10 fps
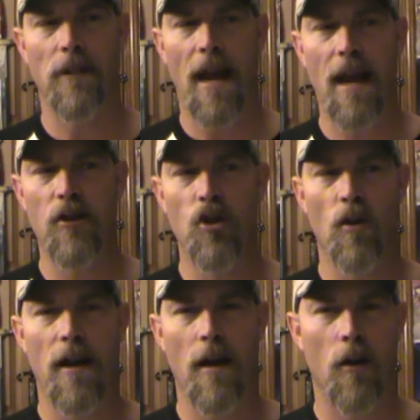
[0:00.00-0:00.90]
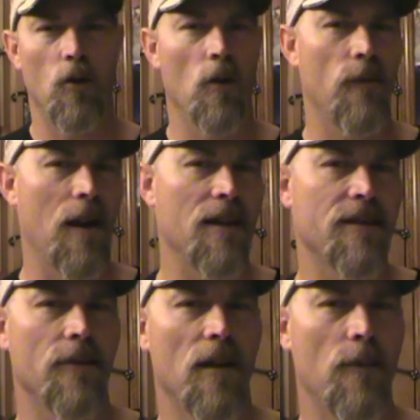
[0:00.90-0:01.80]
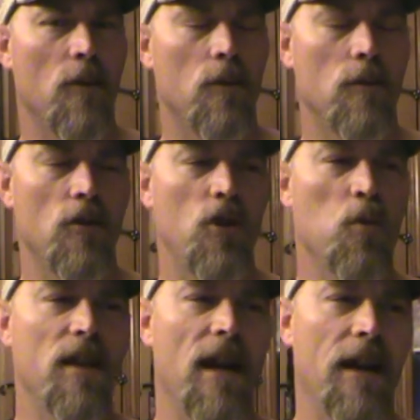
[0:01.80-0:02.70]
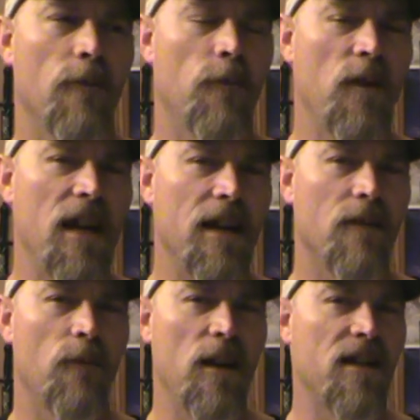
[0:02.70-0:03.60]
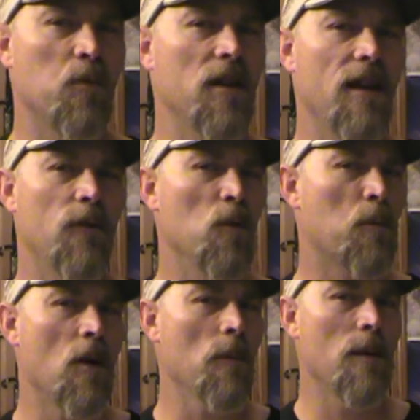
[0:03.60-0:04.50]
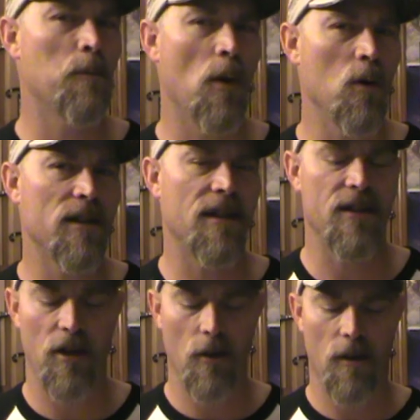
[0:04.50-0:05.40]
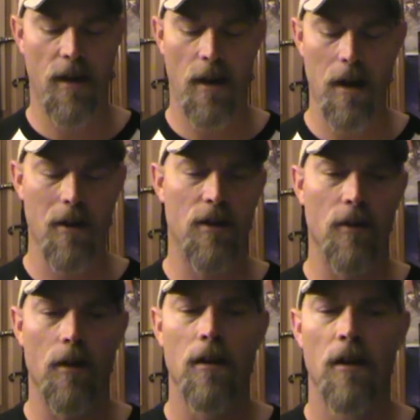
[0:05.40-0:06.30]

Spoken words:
as your character advanced in level, you would gain a feat. Feats would give you permanent bonuses to your character,